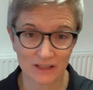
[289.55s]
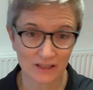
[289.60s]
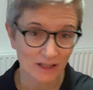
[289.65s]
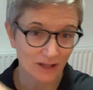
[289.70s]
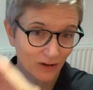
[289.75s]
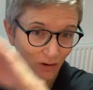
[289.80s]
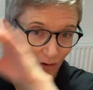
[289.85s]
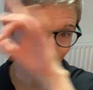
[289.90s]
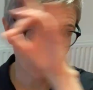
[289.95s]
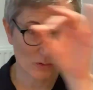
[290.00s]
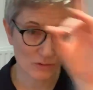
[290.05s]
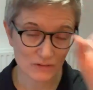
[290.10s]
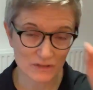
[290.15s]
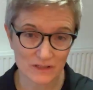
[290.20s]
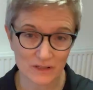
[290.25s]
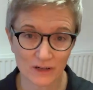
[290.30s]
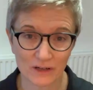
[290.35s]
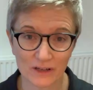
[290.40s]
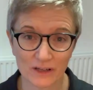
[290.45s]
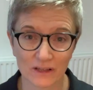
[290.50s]
a whole
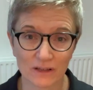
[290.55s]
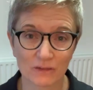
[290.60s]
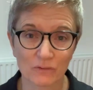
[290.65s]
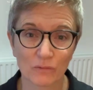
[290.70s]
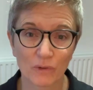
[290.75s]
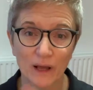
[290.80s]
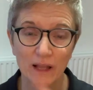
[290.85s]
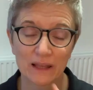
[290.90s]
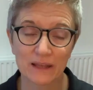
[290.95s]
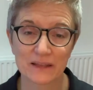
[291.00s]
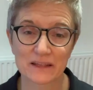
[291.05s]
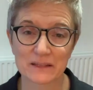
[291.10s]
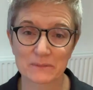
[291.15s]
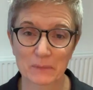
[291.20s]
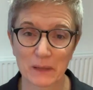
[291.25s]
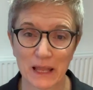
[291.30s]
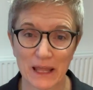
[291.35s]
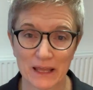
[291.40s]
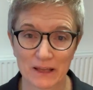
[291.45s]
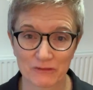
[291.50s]
circle wellness
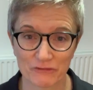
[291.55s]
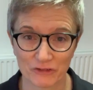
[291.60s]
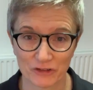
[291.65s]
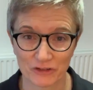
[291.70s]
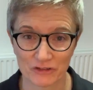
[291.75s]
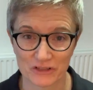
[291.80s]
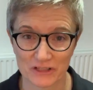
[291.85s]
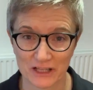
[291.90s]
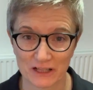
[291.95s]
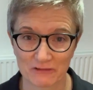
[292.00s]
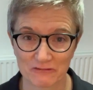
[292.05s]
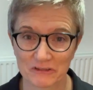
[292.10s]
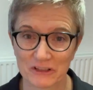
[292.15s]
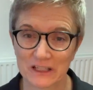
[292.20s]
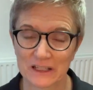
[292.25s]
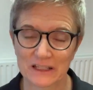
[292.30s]
plan for yourself,